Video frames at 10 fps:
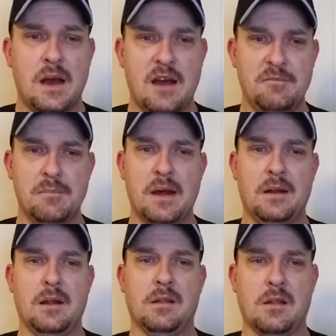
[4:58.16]
I've
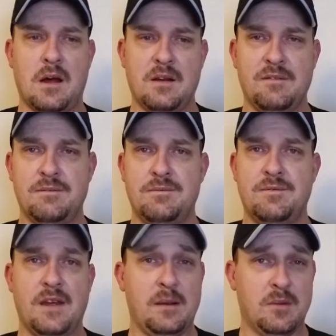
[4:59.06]
met a lot of
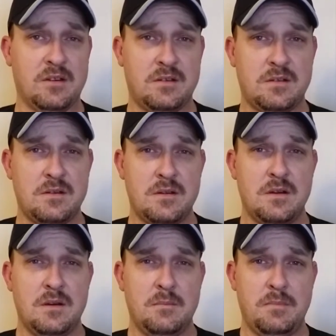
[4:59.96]
famous
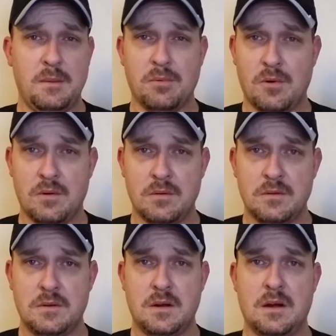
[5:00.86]
people.
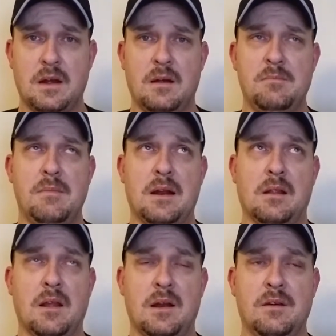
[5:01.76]
I've uh, met a
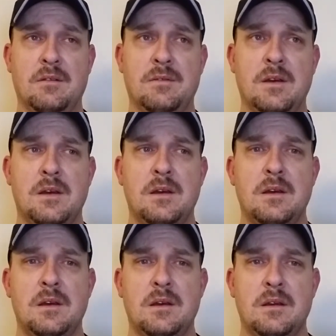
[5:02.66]
lot of
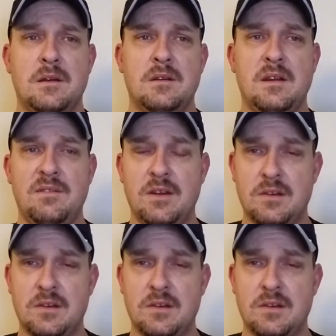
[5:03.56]
T V